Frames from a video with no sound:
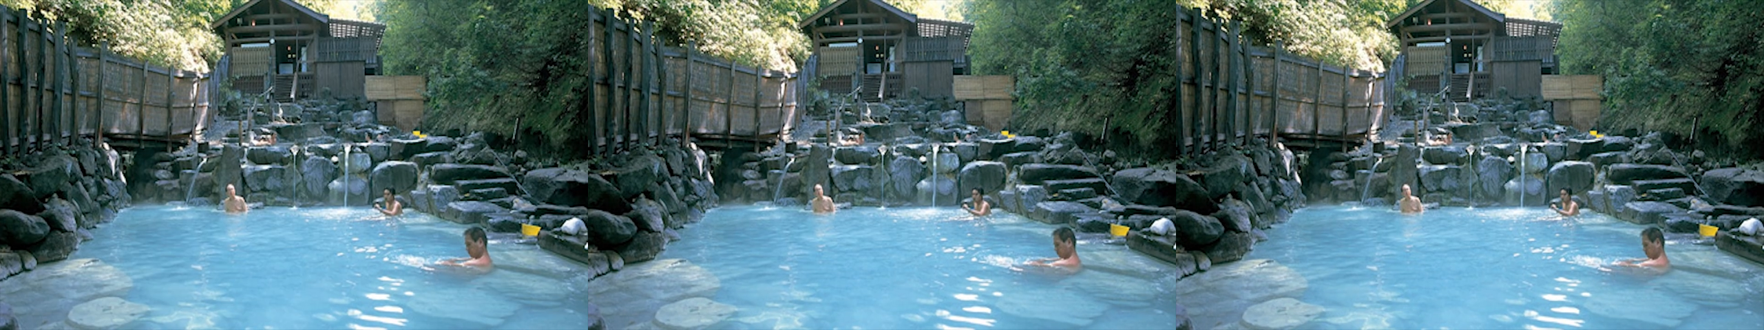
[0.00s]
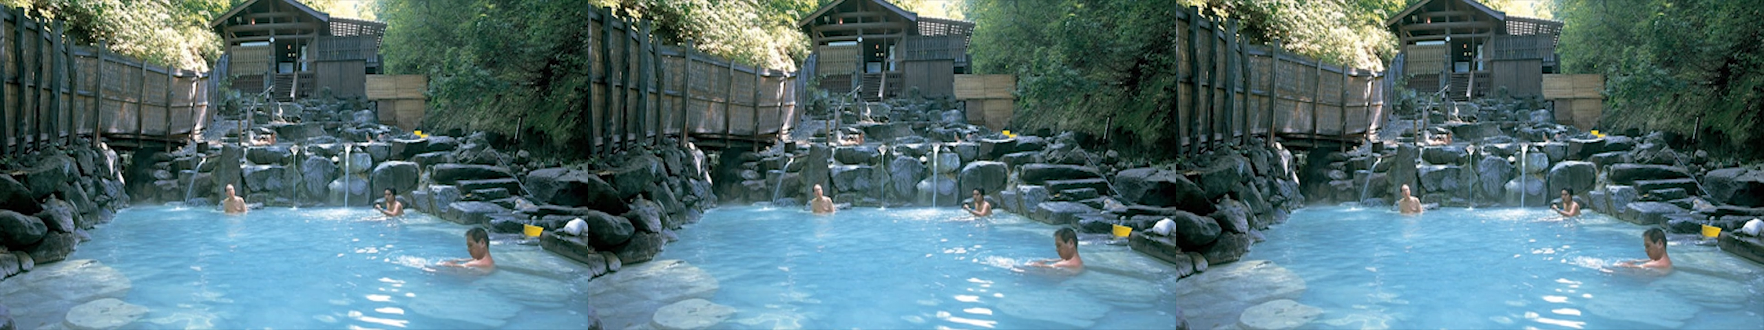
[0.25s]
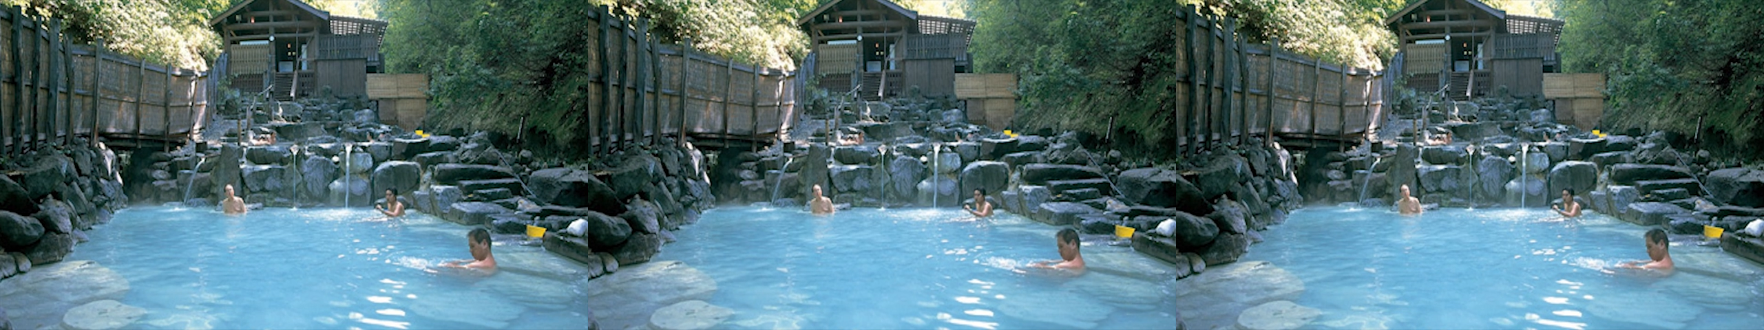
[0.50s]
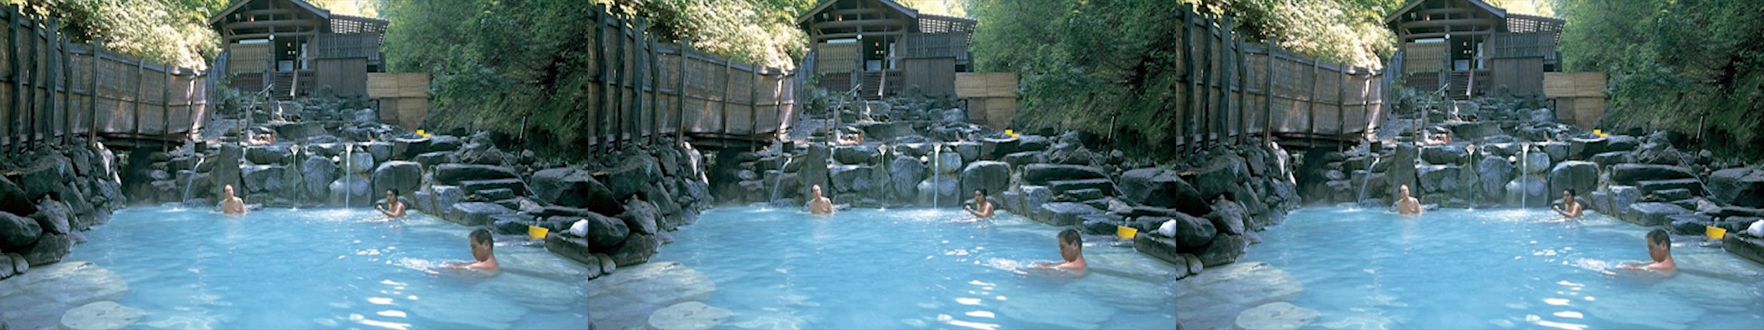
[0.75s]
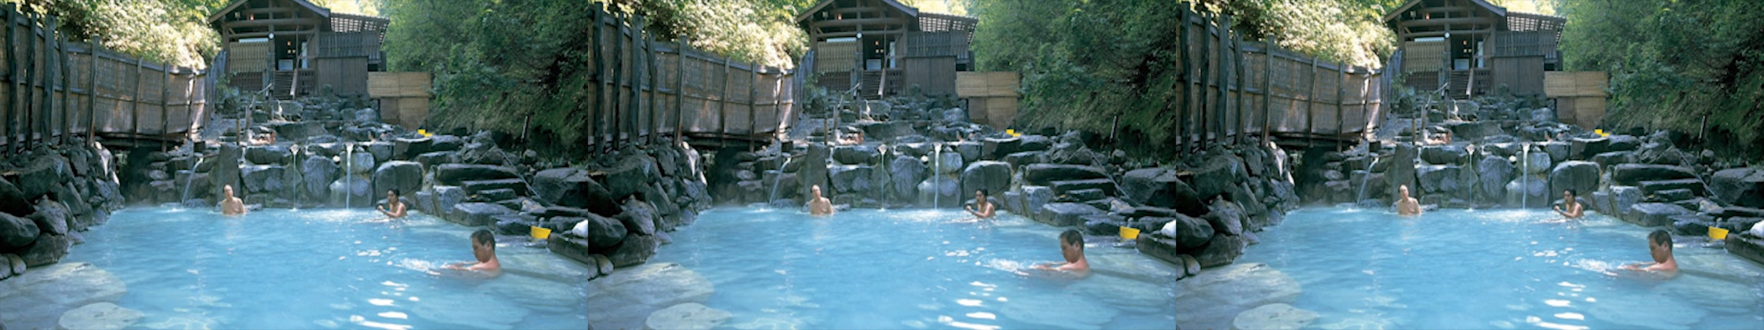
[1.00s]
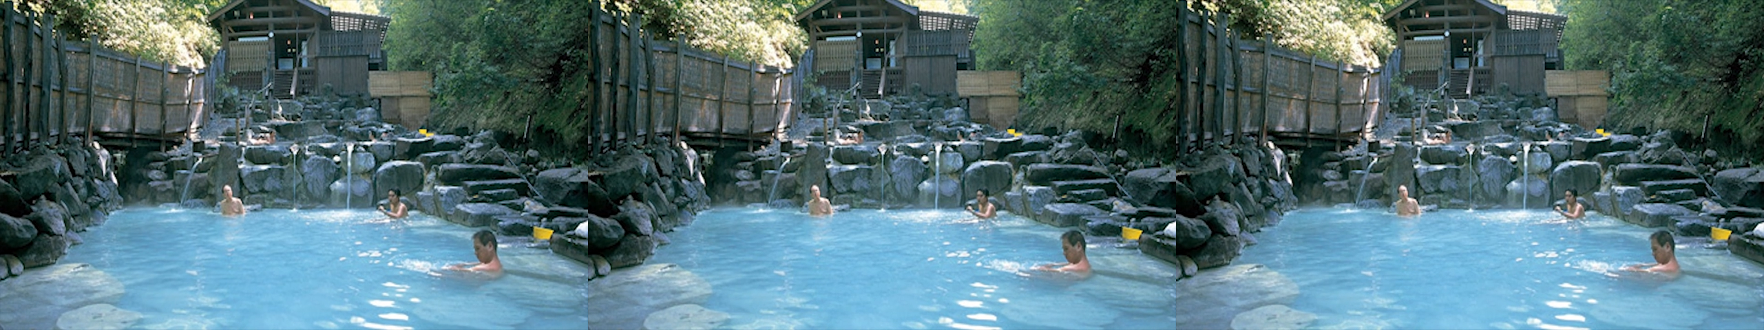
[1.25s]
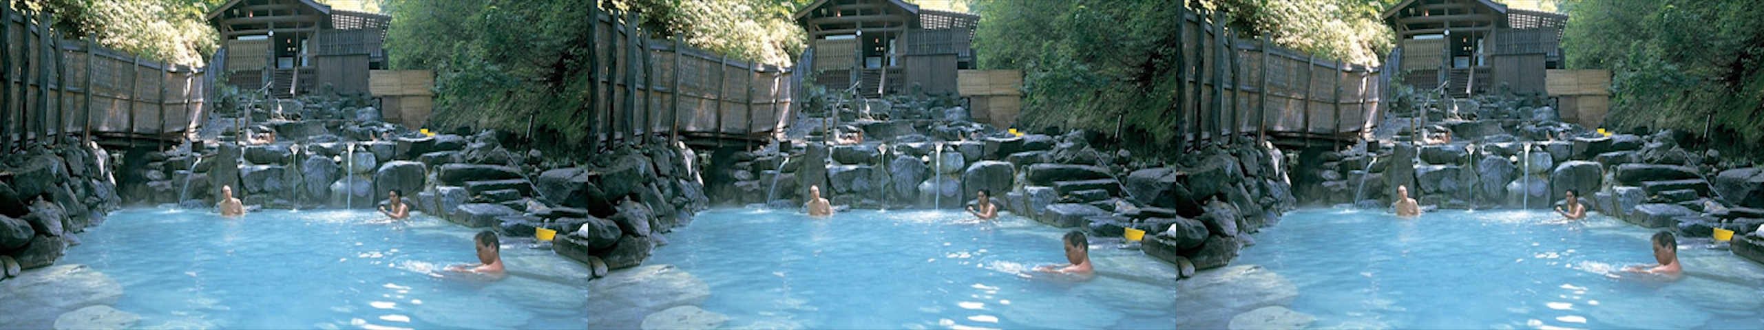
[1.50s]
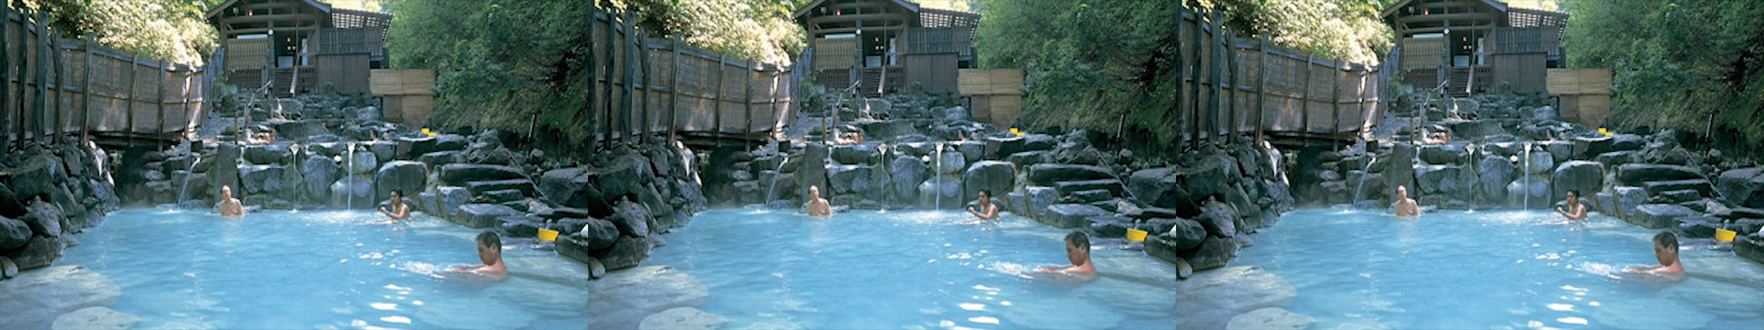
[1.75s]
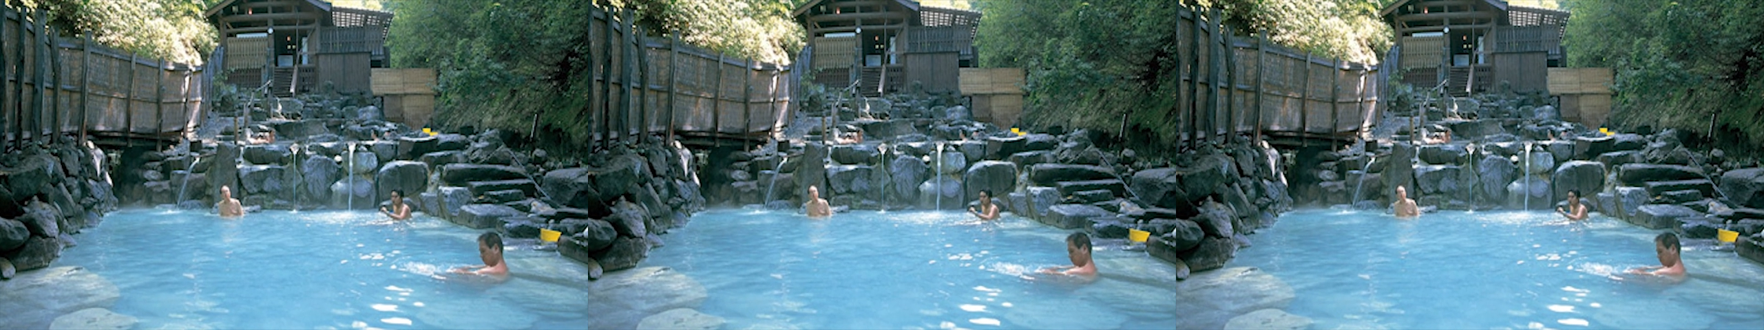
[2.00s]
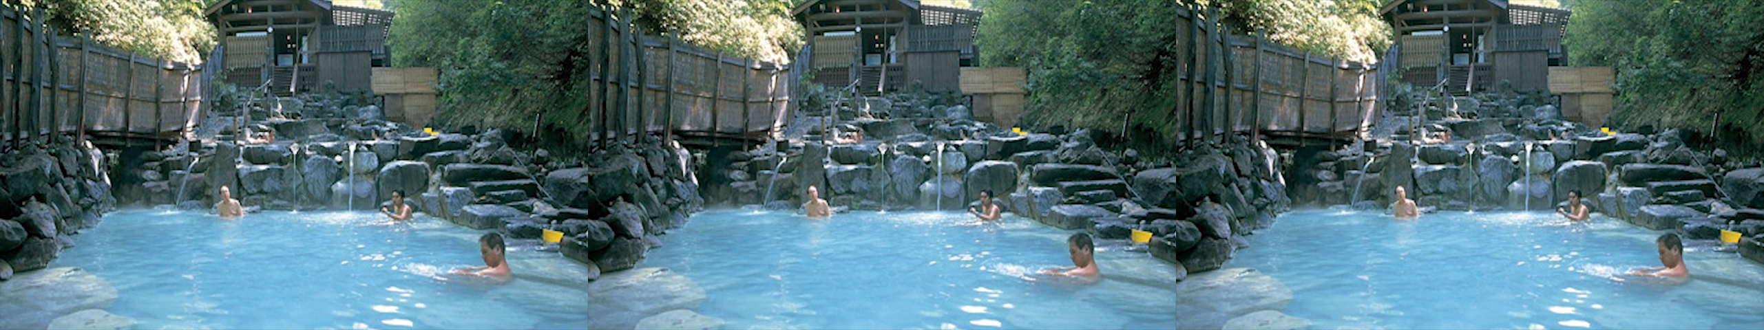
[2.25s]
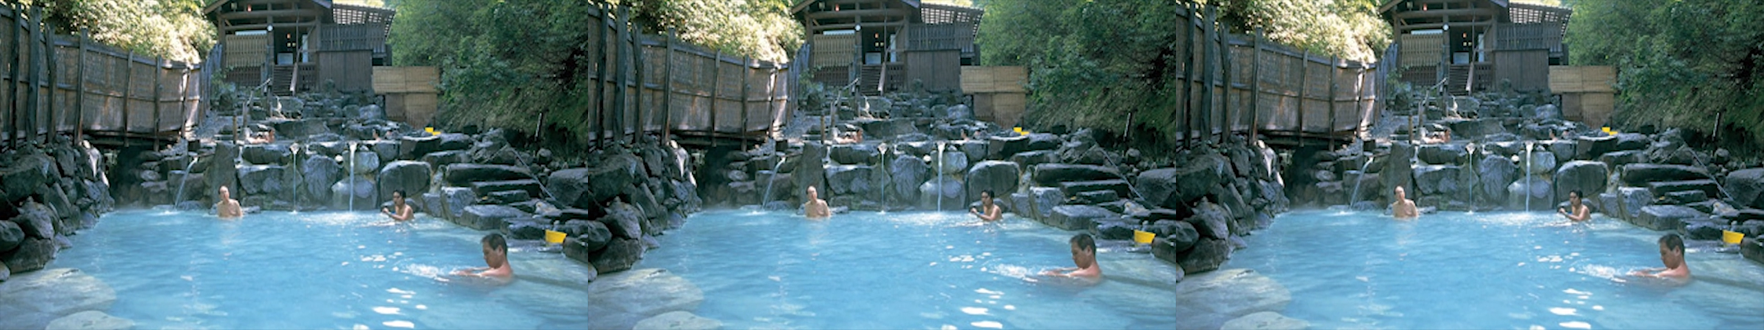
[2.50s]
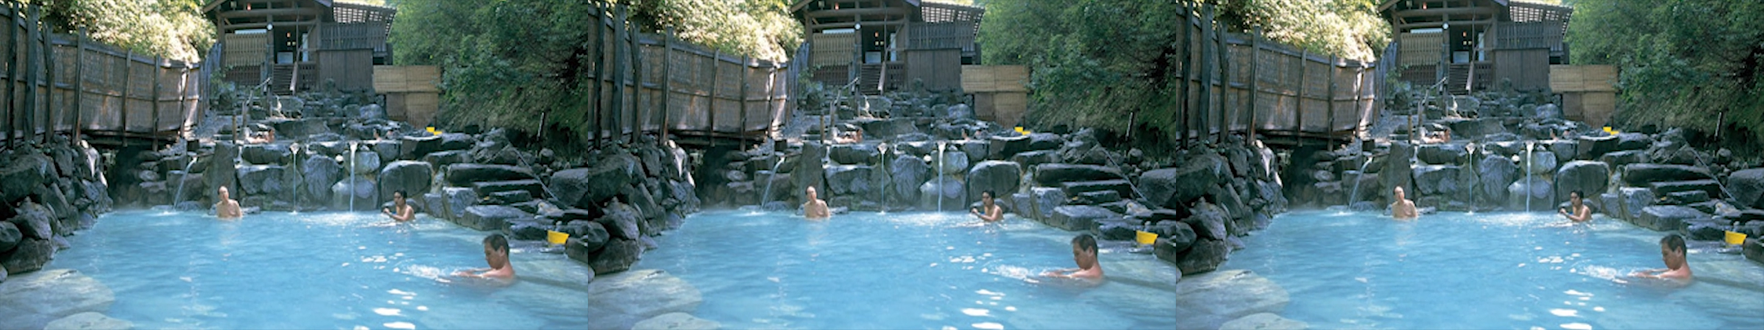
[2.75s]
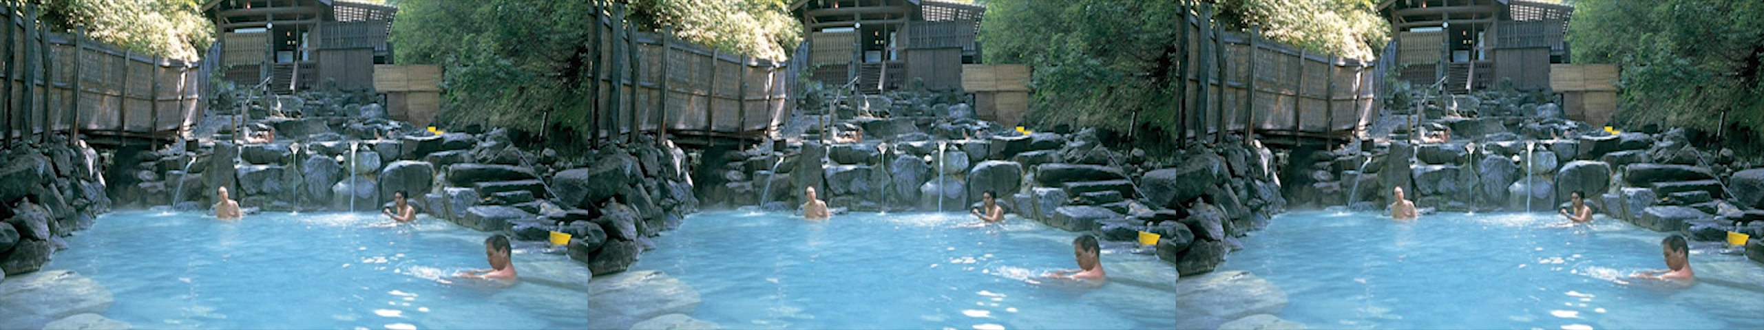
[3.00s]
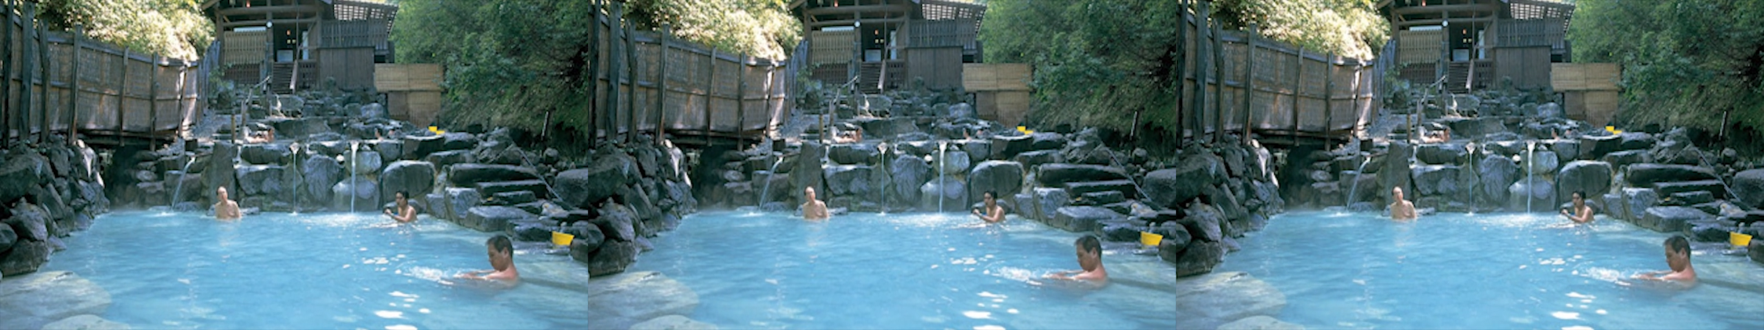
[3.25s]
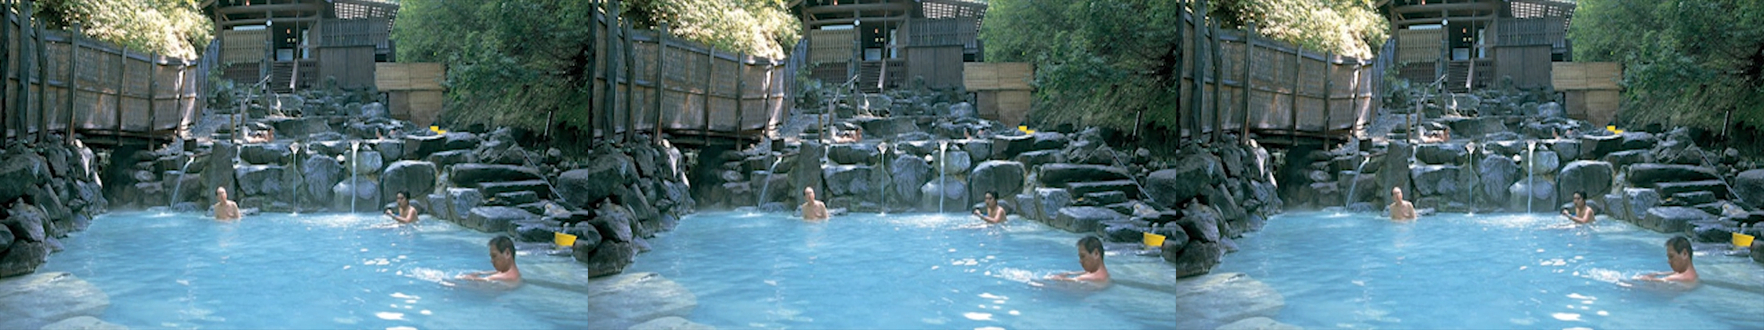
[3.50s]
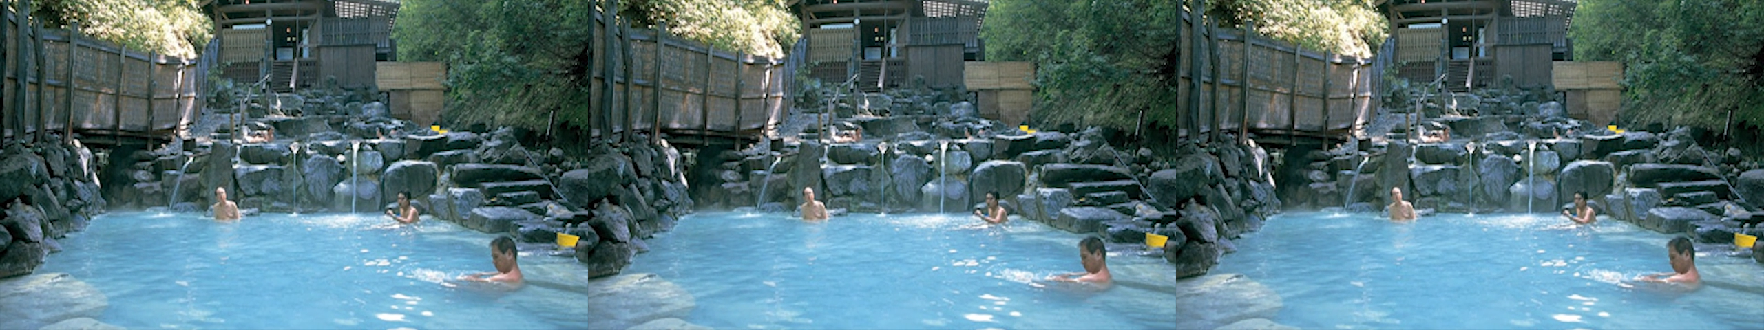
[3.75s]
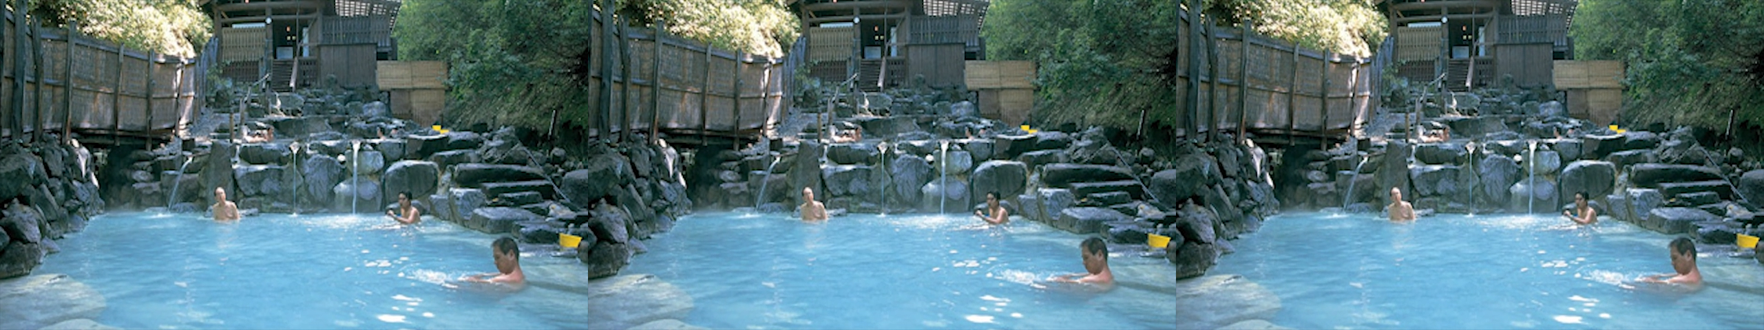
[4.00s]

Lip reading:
No face is visible, so there are no lips to read.